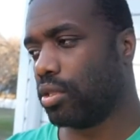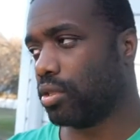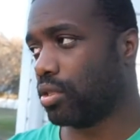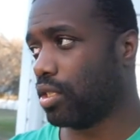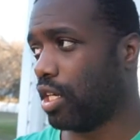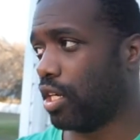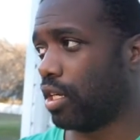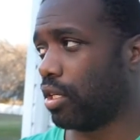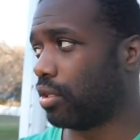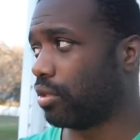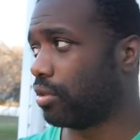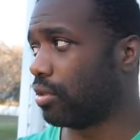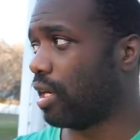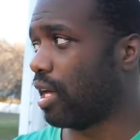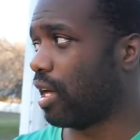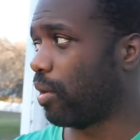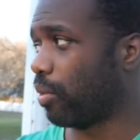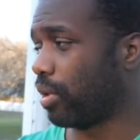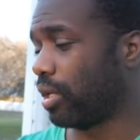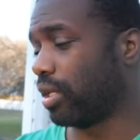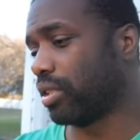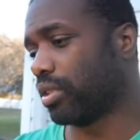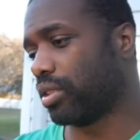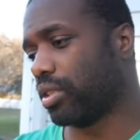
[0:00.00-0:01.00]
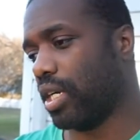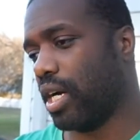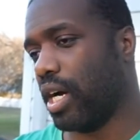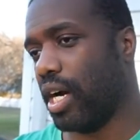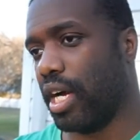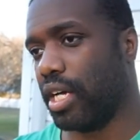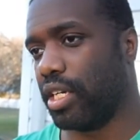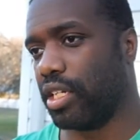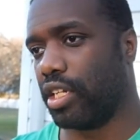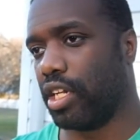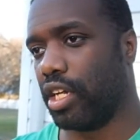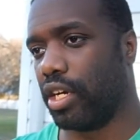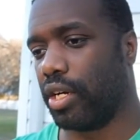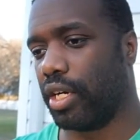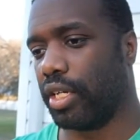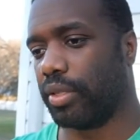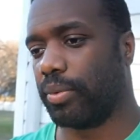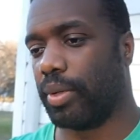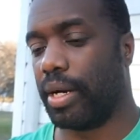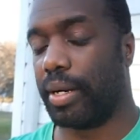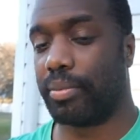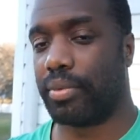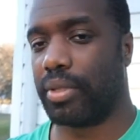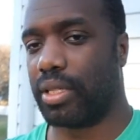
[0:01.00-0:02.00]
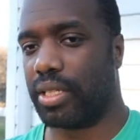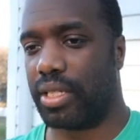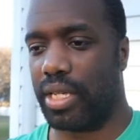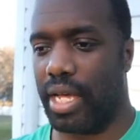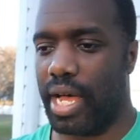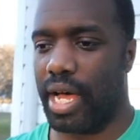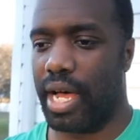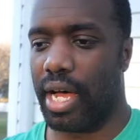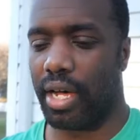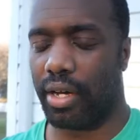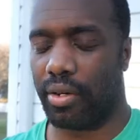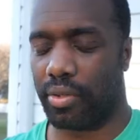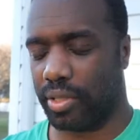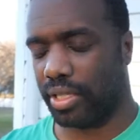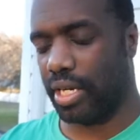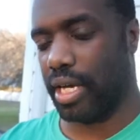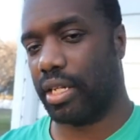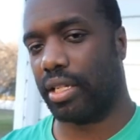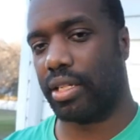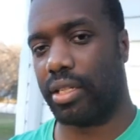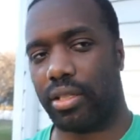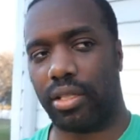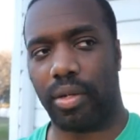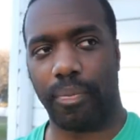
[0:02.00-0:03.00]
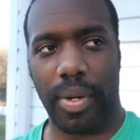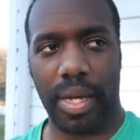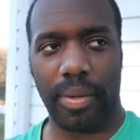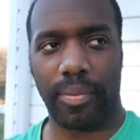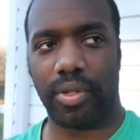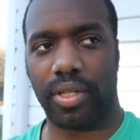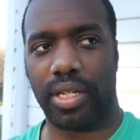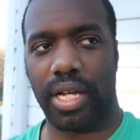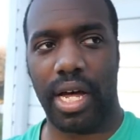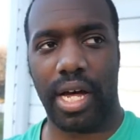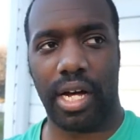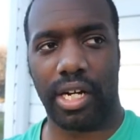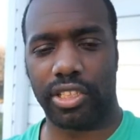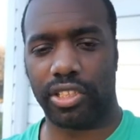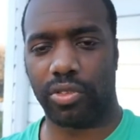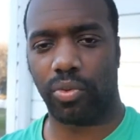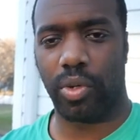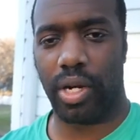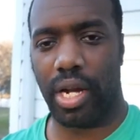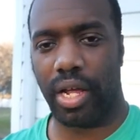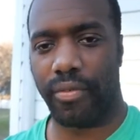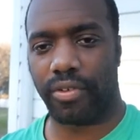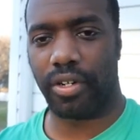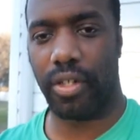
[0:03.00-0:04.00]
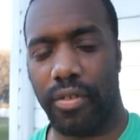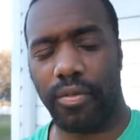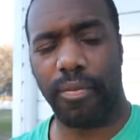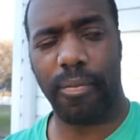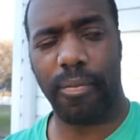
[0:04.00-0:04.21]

So I went inside, you know, I wiped it down, got the paper towels or whatever.